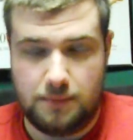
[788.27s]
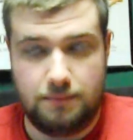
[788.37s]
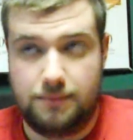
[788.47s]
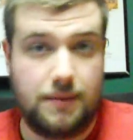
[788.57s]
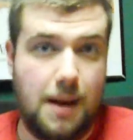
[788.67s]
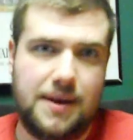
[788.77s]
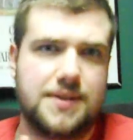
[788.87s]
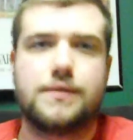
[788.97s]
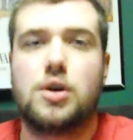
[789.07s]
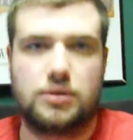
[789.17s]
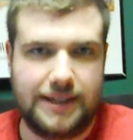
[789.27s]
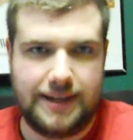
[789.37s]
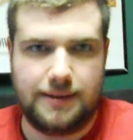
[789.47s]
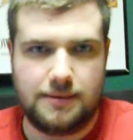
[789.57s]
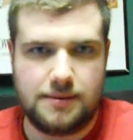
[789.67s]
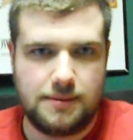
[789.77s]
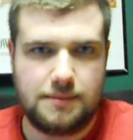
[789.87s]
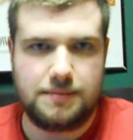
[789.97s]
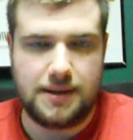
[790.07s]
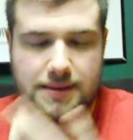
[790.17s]
Not because of Goldeen,
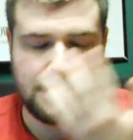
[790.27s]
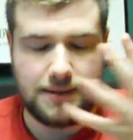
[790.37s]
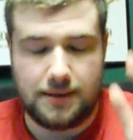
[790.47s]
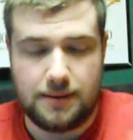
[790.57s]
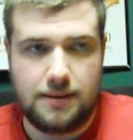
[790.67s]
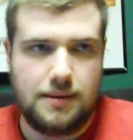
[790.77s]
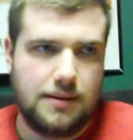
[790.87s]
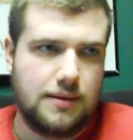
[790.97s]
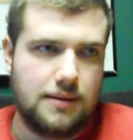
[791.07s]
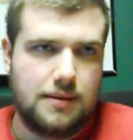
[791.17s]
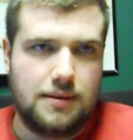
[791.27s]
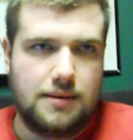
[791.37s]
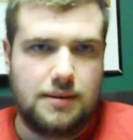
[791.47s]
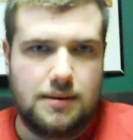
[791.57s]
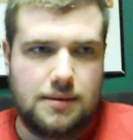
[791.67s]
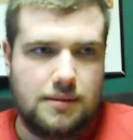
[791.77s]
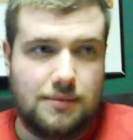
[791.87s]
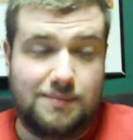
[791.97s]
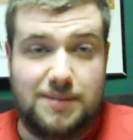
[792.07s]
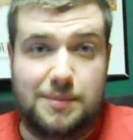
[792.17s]
because uh,
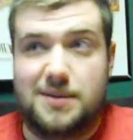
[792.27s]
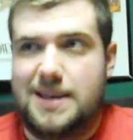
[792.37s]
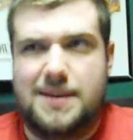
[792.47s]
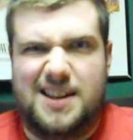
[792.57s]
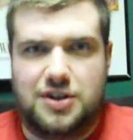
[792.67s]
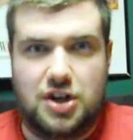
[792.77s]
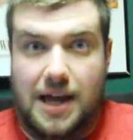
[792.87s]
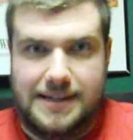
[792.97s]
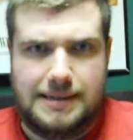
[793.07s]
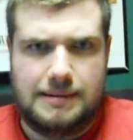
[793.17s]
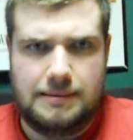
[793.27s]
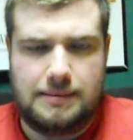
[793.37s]
people keep getting shot.